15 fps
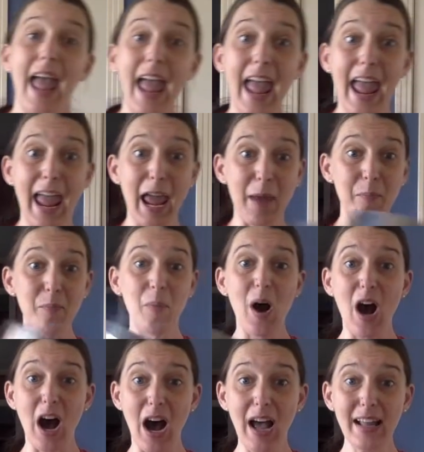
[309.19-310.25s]
a
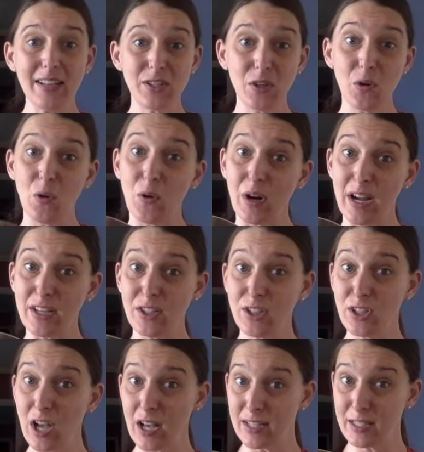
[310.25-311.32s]
pot or a
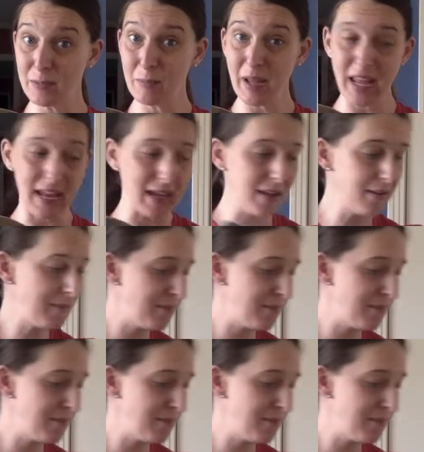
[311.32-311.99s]
saucepan,